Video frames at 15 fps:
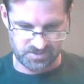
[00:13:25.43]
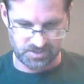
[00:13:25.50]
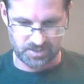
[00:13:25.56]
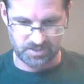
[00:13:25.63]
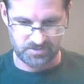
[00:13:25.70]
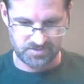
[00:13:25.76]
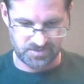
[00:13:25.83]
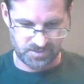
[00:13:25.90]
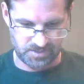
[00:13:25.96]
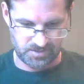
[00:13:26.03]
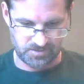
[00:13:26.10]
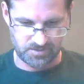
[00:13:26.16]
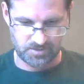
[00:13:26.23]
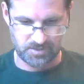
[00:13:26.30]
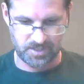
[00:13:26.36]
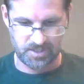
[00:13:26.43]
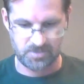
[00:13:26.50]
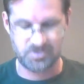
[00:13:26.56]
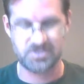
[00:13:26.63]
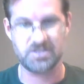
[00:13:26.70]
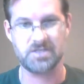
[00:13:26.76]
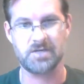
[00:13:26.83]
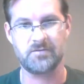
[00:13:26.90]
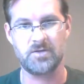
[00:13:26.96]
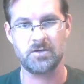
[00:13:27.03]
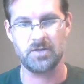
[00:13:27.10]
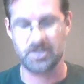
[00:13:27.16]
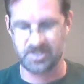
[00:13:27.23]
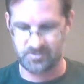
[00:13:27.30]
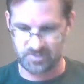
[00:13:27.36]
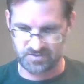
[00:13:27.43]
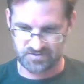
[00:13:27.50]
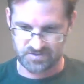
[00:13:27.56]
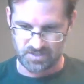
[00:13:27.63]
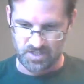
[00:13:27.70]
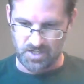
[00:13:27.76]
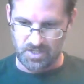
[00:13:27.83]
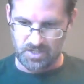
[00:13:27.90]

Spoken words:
You got to understand your energies of your alignments.